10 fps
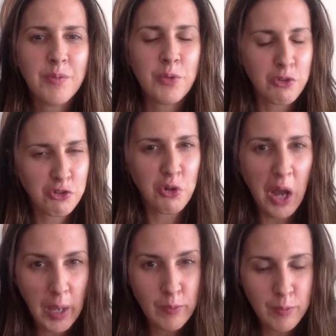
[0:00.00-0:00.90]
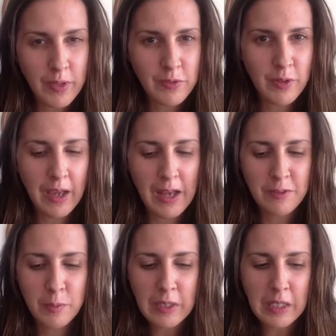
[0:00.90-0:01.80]
prescribed
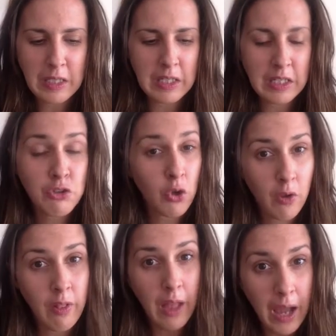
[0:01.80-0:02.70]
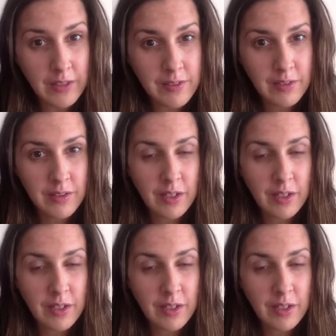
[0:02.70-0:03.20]
benzodiazepine, it took a lot,